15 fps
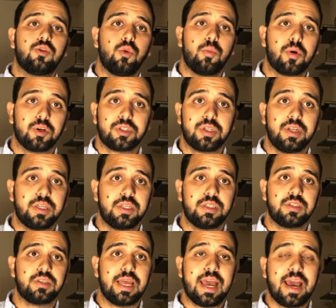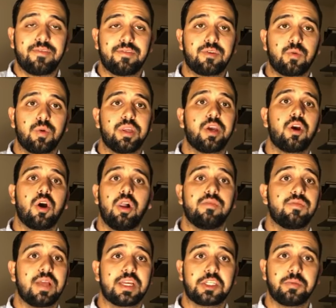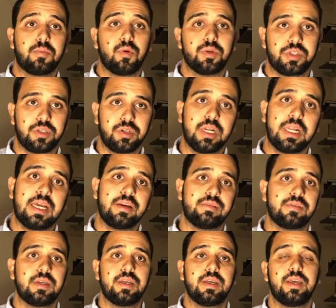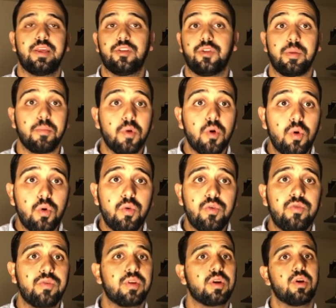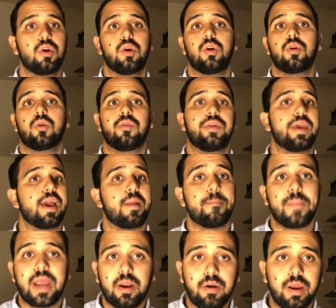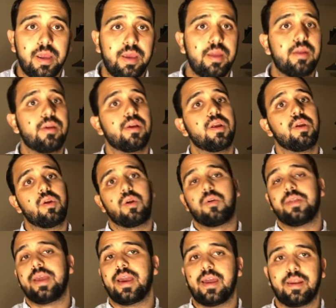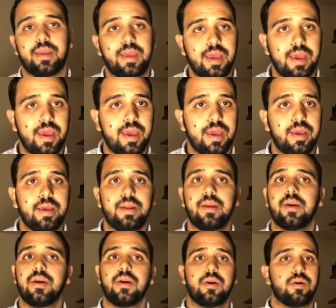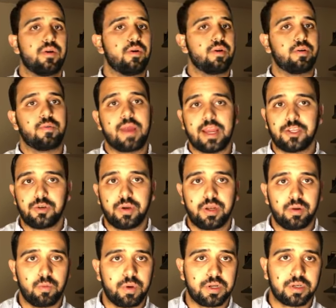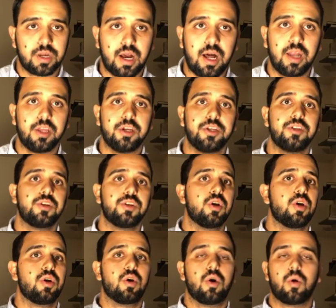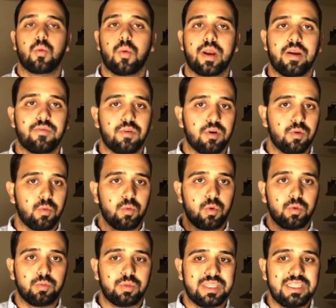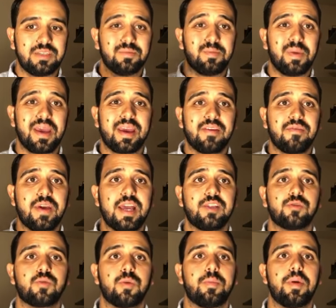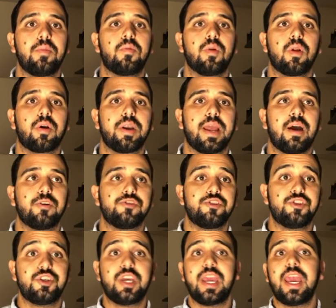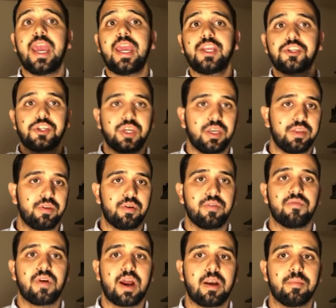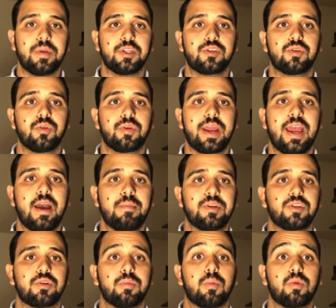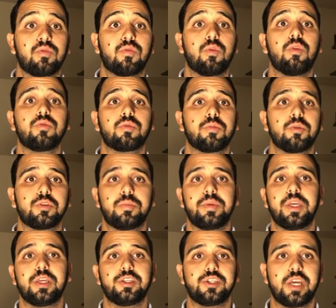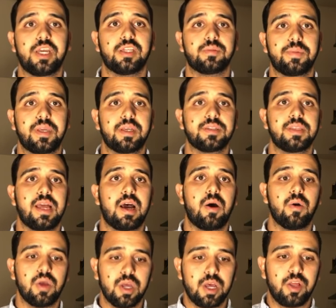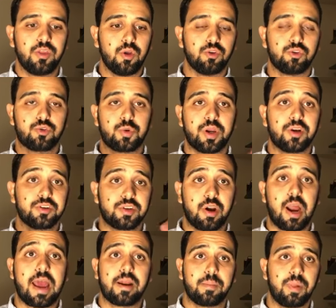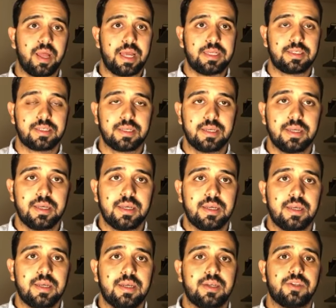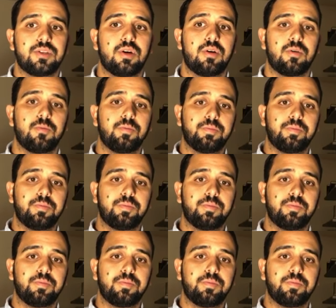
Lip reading: to a person is after what they call inflection points in their life. Either they moved, or they got married, or they had a kid, or graduated and went to college, or whatever. These big events where people are now changing their environment so their habits are more vulnerable to being changed, because now those triggers are out of place. So